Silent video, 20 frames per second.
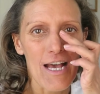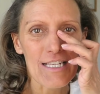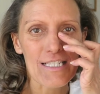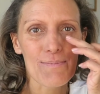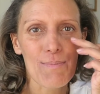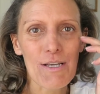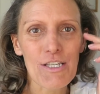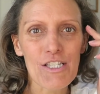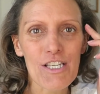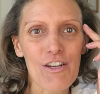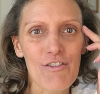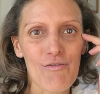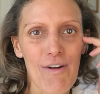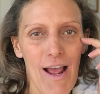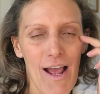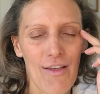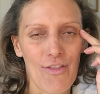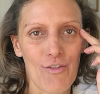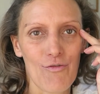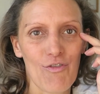especially
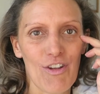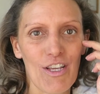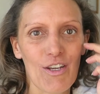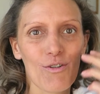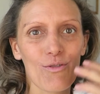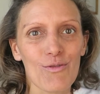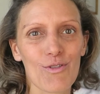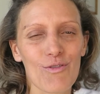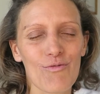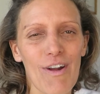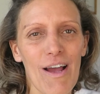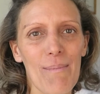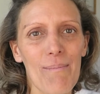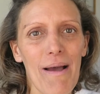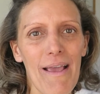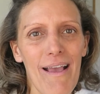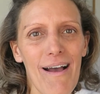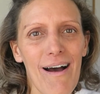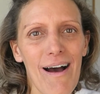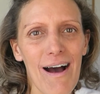around the wrinkles around
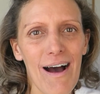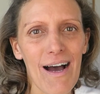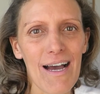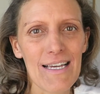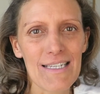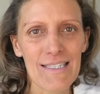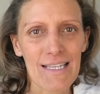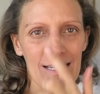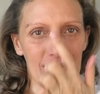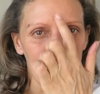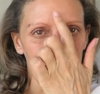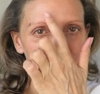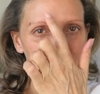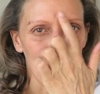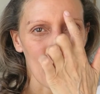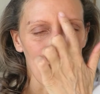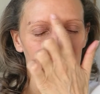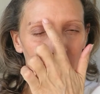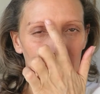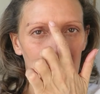my eyes and in
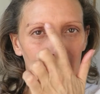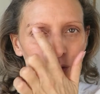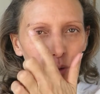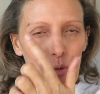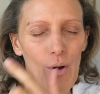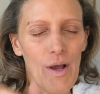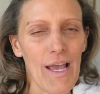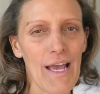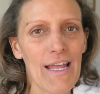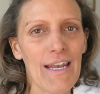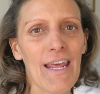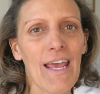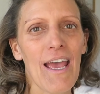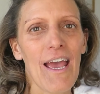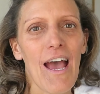between my forehead,